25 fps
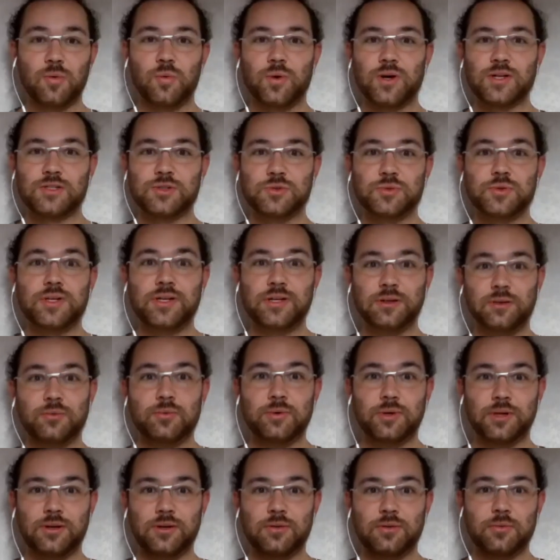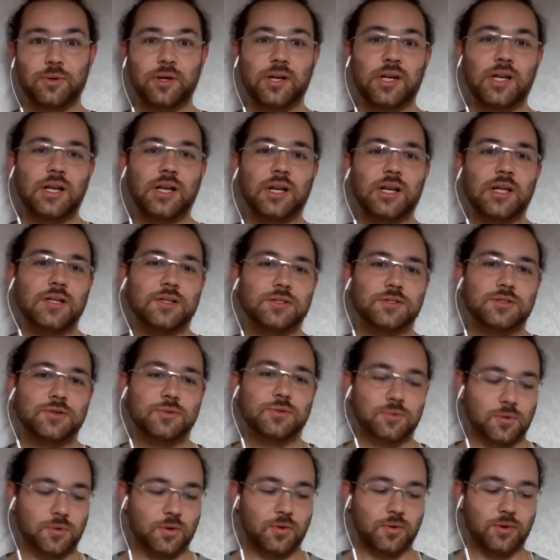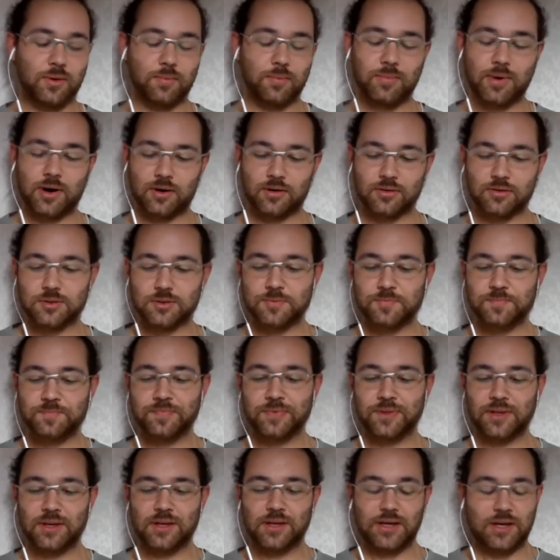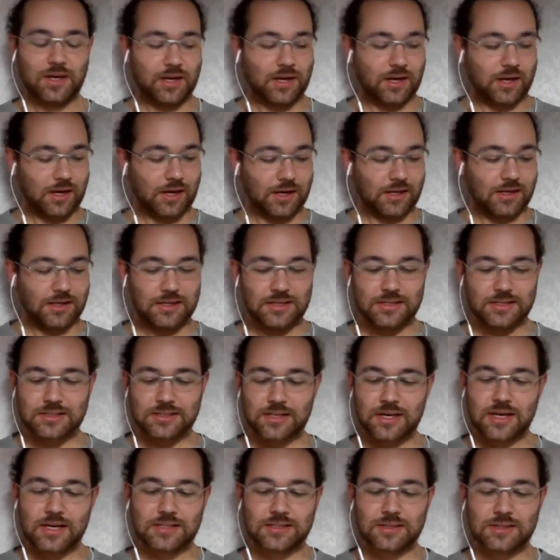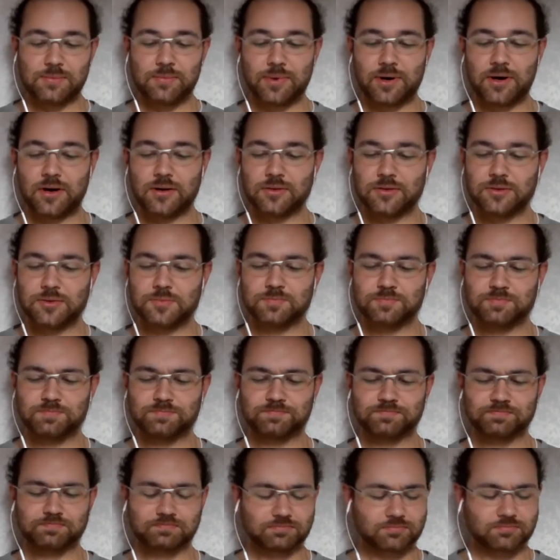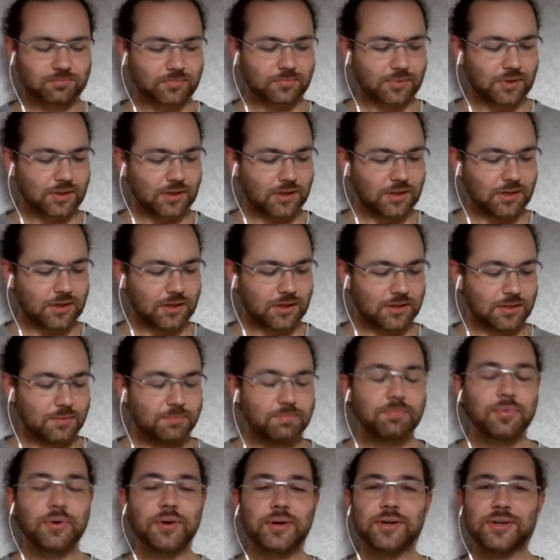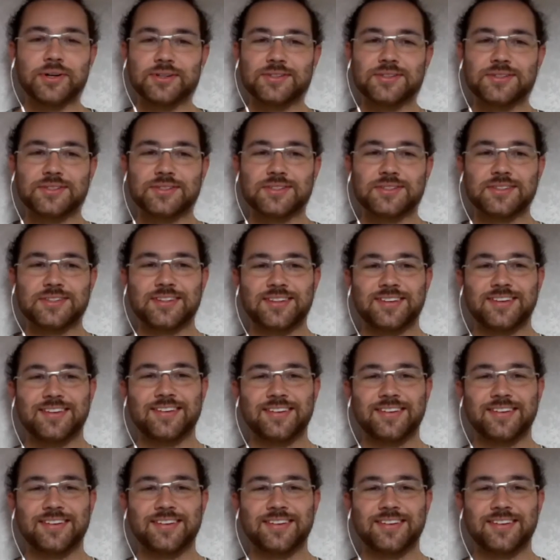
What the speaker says: what we really need to worry about. And he says about the birds.